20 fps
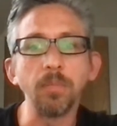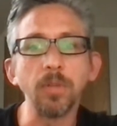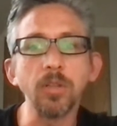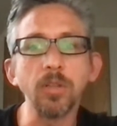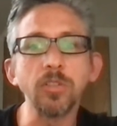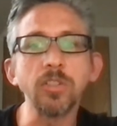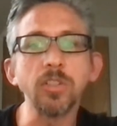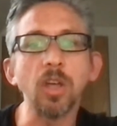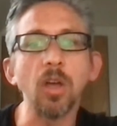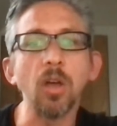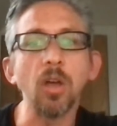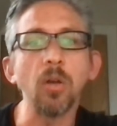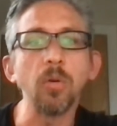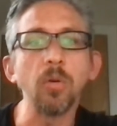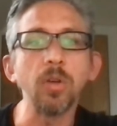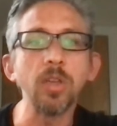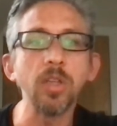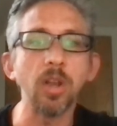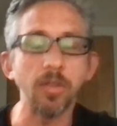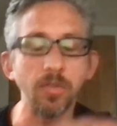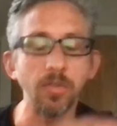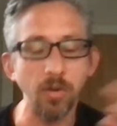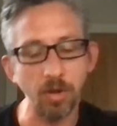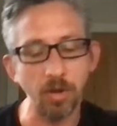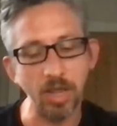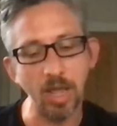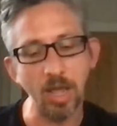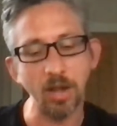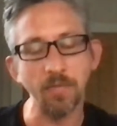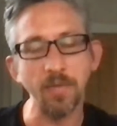So, there
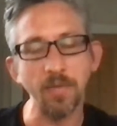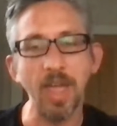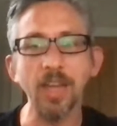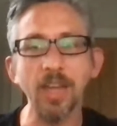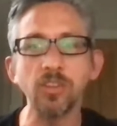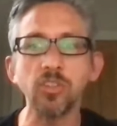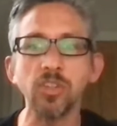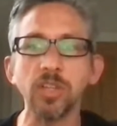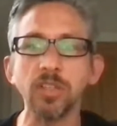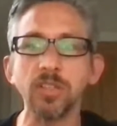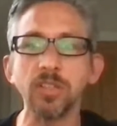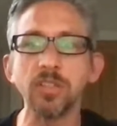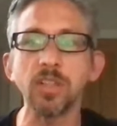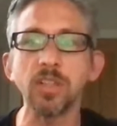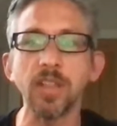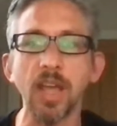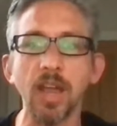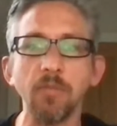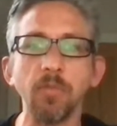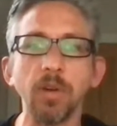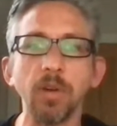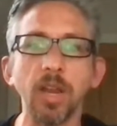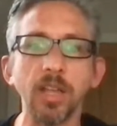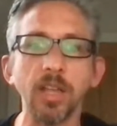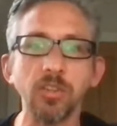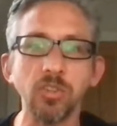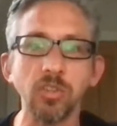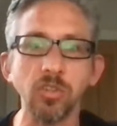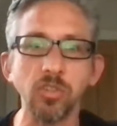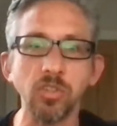are kind of edges to that
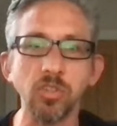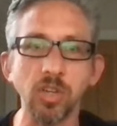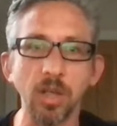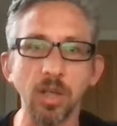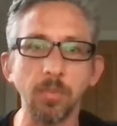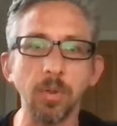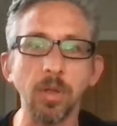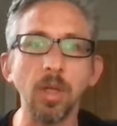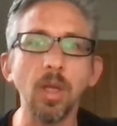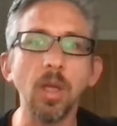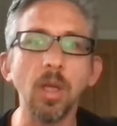relationship.